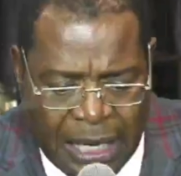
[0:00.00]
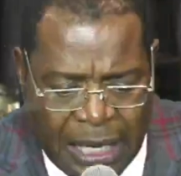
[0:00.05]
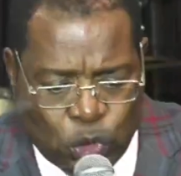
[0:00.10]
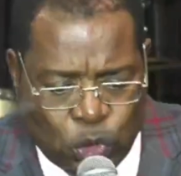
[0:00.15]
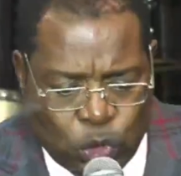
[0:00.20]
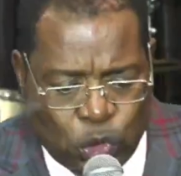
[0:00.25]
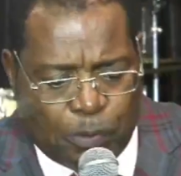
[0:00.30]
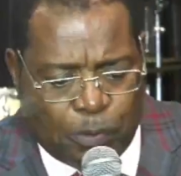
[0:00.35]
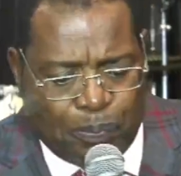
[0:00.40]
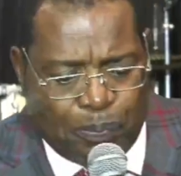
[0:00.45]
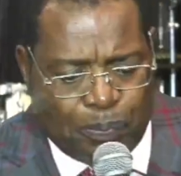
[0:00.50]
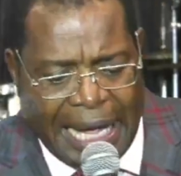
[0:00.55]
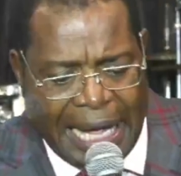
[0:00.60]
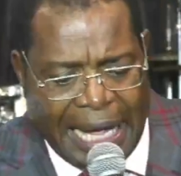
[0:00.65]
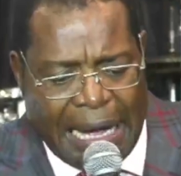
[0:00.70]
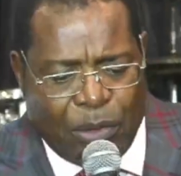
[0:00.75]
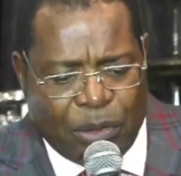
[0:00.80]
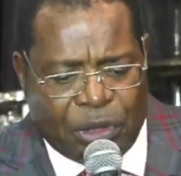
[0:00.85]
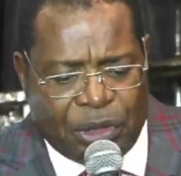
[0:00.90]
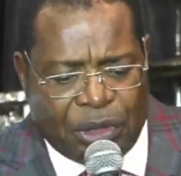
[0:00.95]
to spy
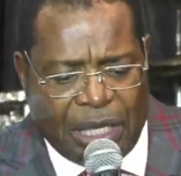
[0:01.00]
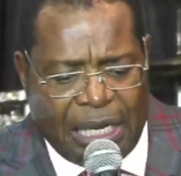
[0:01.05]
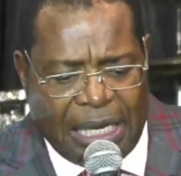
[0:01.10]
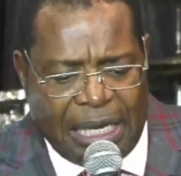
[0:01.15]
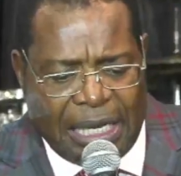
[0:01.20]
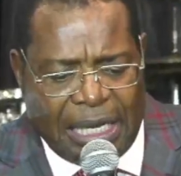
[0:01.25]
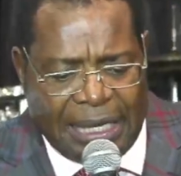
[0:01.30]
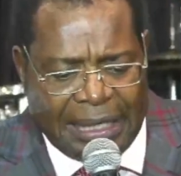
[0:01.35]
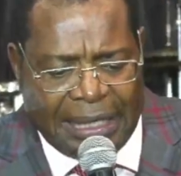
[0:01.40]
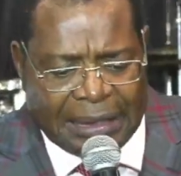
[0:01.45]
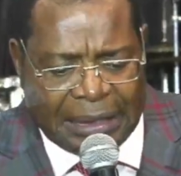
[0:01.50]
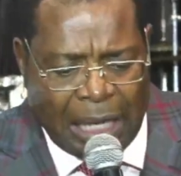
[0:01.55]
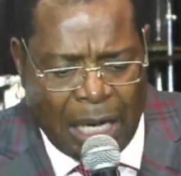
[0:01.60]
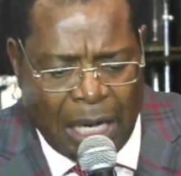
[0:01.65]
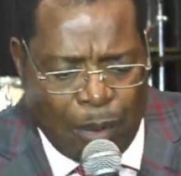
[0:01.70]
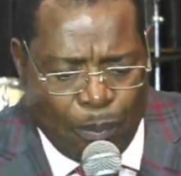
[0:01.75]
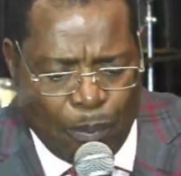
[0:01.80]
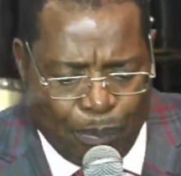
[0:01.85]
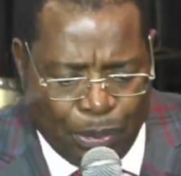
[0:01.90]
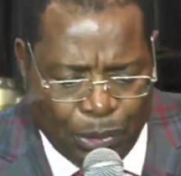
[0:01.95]
out the land,
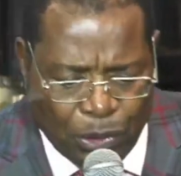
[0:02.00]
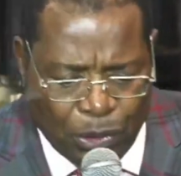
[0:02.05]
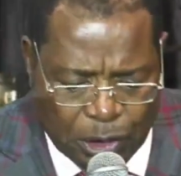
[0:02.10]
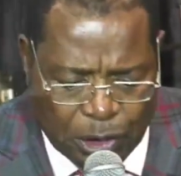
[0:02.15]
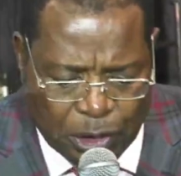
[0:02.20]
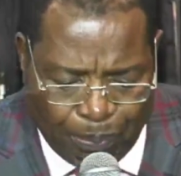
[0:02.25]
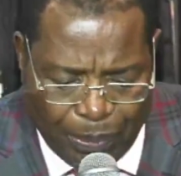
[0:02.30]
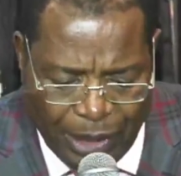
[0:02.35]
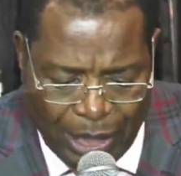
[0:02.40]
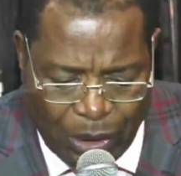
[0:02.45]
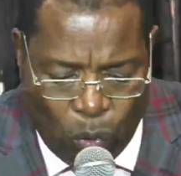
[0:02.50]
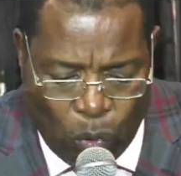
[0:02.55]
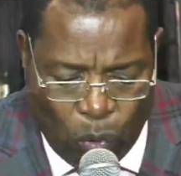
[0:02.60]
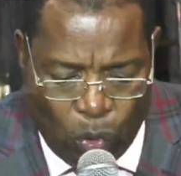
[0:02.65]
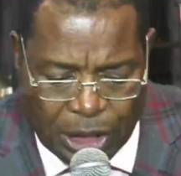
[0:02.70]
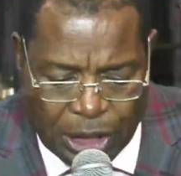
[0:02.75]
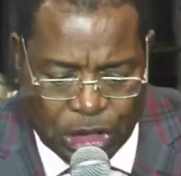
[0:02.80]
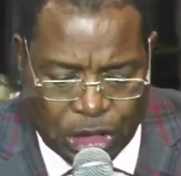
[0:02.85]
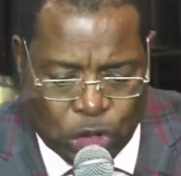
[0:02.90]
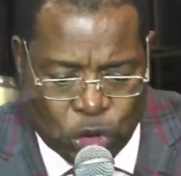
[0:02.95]
brought back
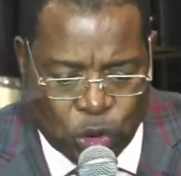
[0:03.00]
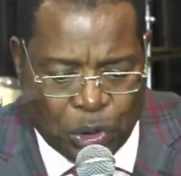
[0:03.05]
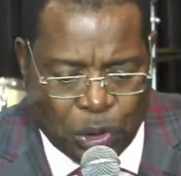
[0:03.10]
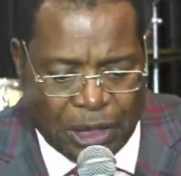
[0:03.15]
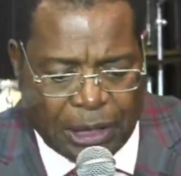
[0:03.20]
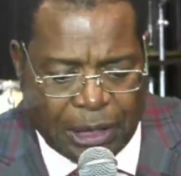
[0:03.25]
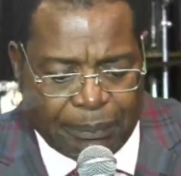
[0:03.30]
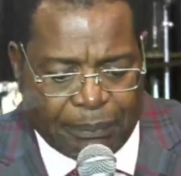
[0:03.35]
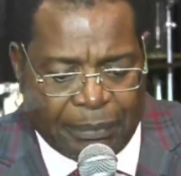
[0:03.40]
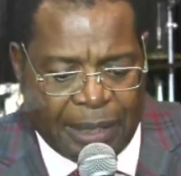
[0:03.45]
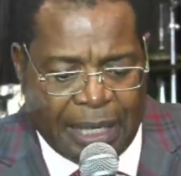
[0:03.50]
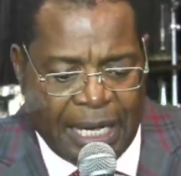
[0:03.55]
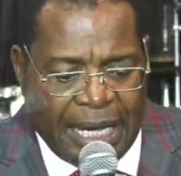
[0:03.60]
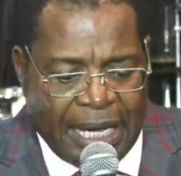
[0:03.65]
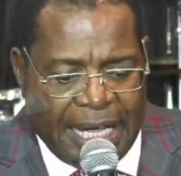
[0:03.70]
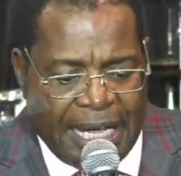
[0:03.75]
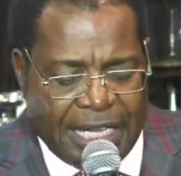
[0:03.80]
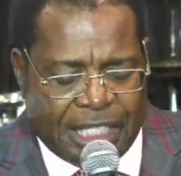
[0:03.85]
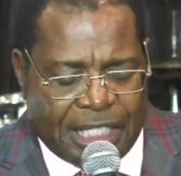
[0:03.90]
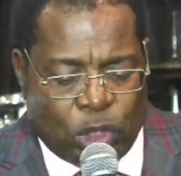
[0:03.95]
word to him
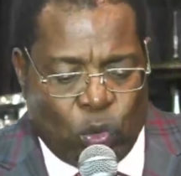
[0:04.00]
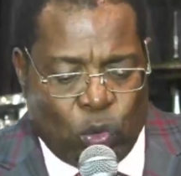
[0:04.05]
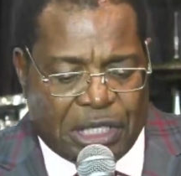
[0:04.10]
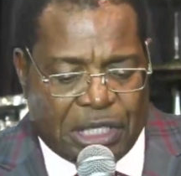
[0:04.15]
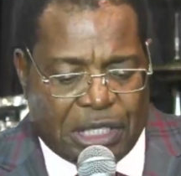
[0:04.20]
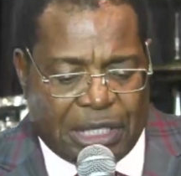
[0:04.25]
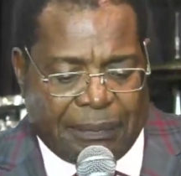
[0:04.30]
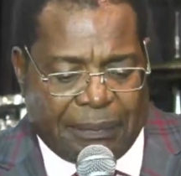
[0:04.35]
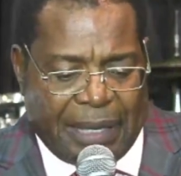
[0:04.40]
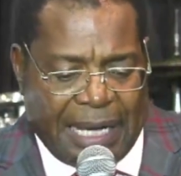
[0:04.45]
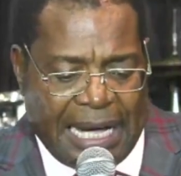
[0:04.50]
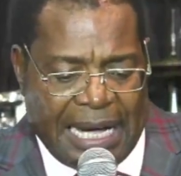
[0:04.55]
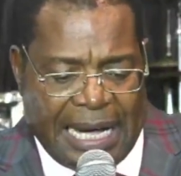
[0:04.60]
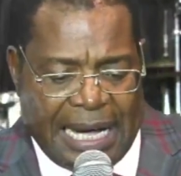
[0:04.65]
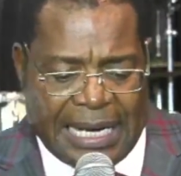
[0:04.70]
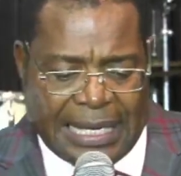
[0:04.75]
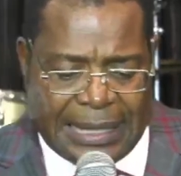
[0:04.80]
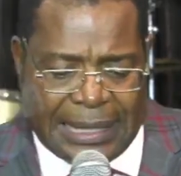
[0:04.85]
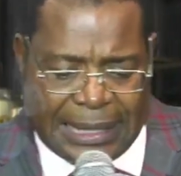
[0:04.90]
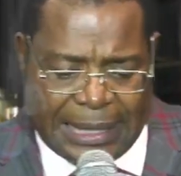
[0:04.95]
as it was in my
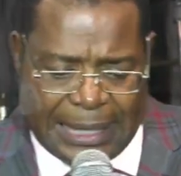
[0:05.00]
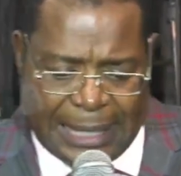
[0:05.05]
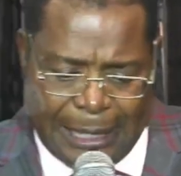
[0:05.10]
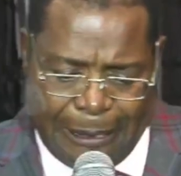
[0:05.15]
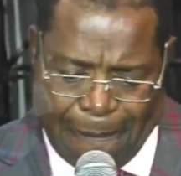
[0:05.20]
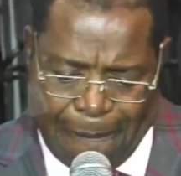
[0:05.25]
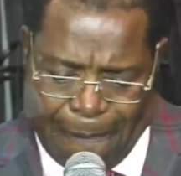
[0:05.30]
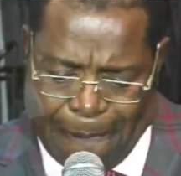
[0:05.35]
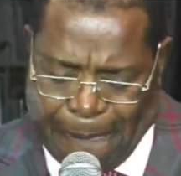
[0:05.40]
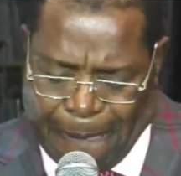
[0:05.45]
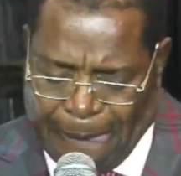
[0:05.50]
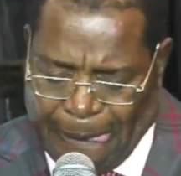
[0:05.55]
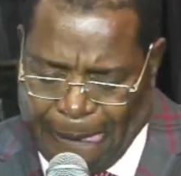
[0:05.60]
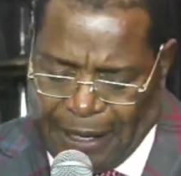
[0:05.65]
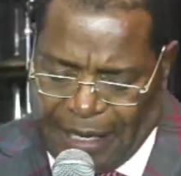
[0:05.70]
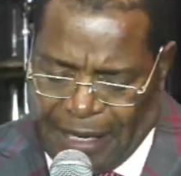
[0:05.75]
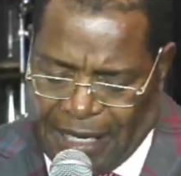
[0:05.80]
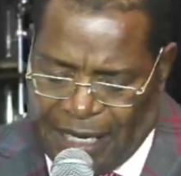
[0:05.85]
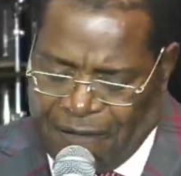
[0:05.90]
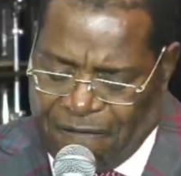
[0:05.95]
heart.
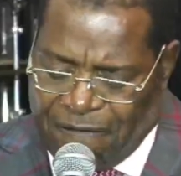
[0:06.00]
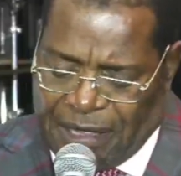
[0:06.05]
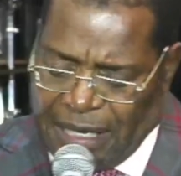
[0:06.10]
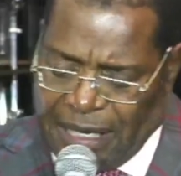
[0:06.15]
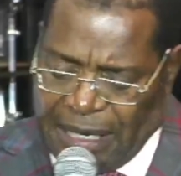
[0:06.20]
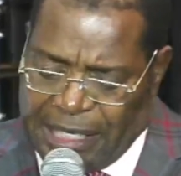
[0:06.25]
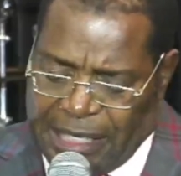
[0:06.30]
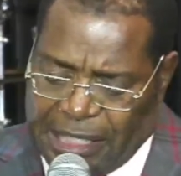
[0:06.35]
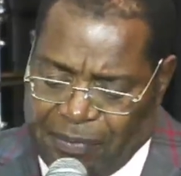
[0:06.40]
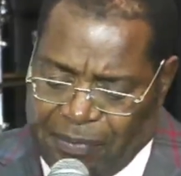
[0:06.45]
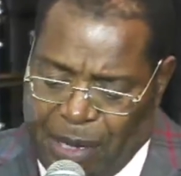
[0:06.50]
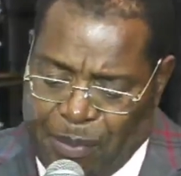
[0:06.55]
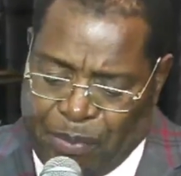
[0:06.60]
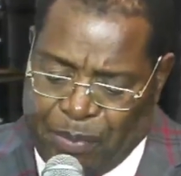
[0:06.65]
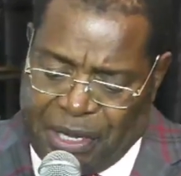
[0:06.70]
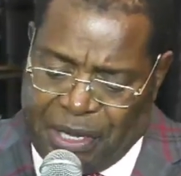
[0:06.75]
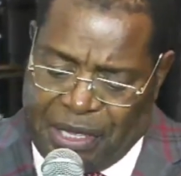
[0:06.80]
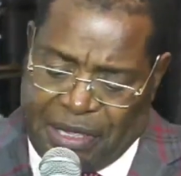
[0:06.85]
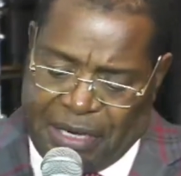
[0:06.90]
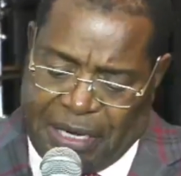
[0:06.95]
Nevertheless, my
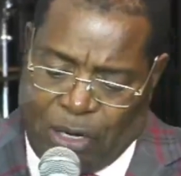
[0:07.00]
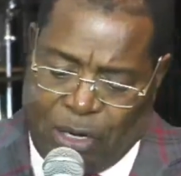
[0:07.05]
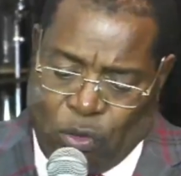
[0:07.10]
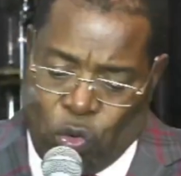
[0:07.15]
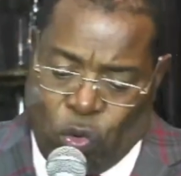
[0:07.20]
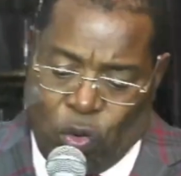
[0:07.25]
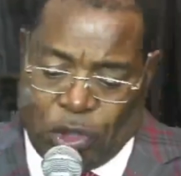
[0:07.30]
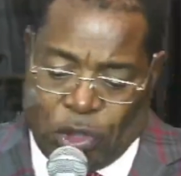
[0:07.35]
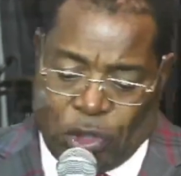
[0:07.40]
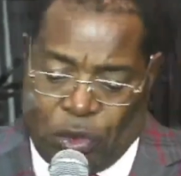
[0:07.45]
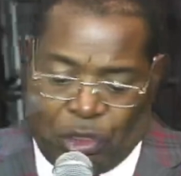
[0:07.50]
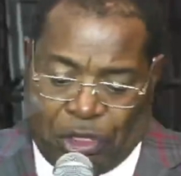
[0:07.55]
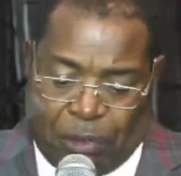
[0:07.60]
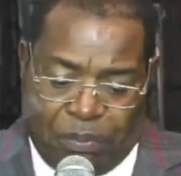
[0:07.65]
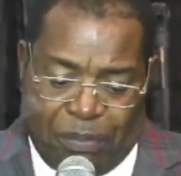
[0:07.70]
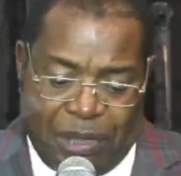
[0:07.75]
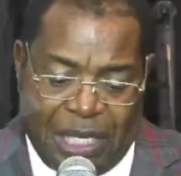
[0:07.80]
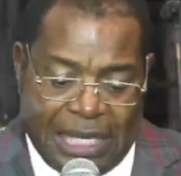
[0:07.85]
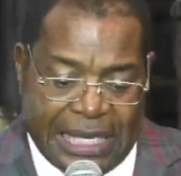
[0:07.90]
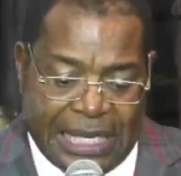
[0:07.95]
brethren who went with
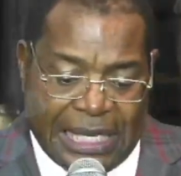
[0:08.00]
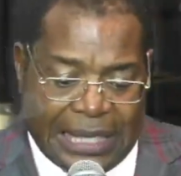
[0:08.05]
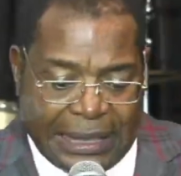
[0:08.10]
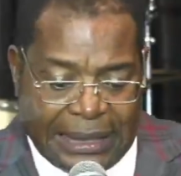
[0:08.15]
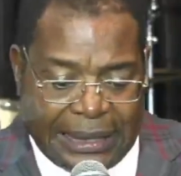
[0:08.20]
me